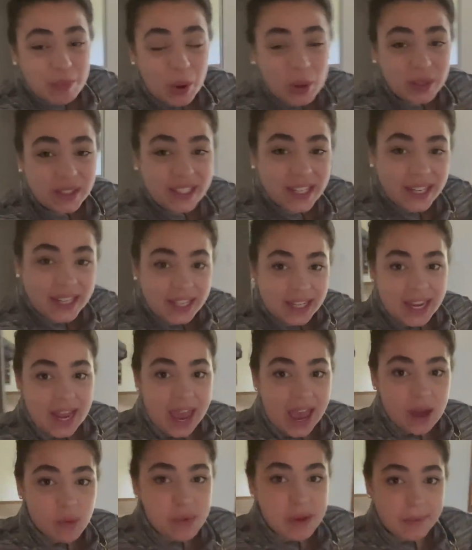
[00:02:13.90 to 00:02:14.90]
pulled in
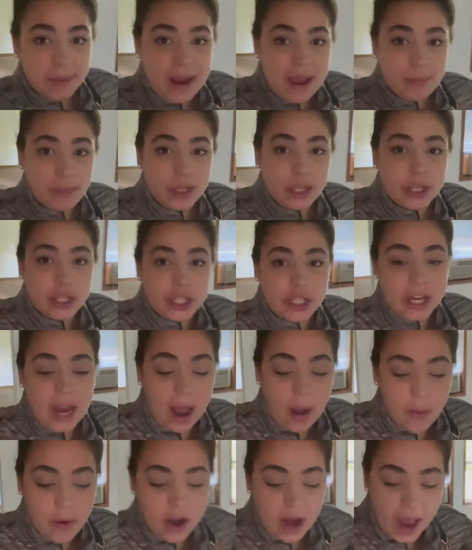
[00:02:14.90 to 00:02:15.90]
and we were able to
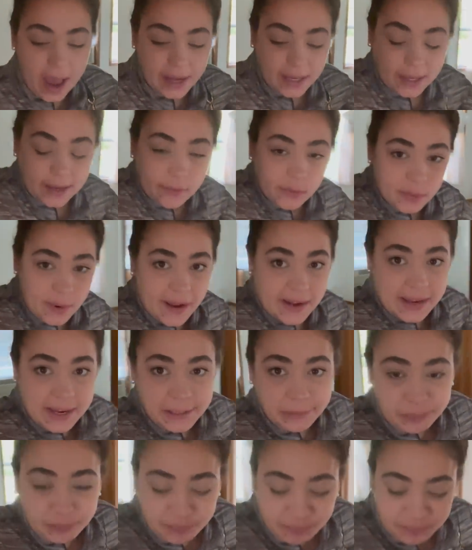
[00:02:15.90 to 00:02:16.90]
shower and get ready.